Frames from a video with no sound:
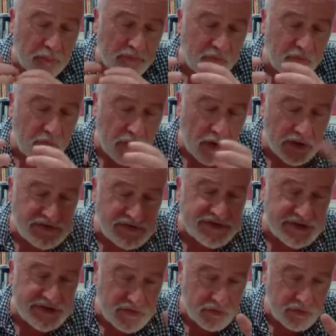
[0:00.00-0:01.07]
before
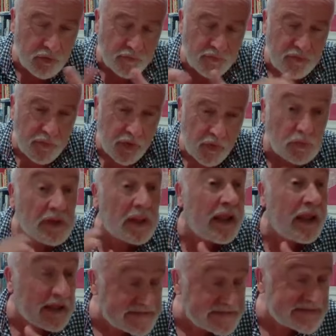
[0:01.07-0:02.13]
Hutcheson took on the role,
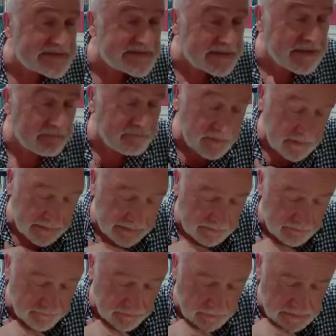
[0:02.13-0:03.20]
a significant
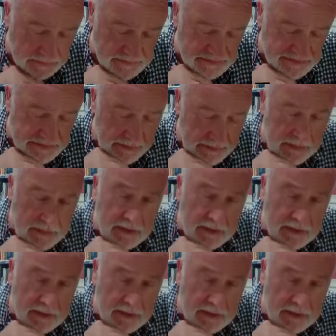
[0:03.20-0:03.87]
influence.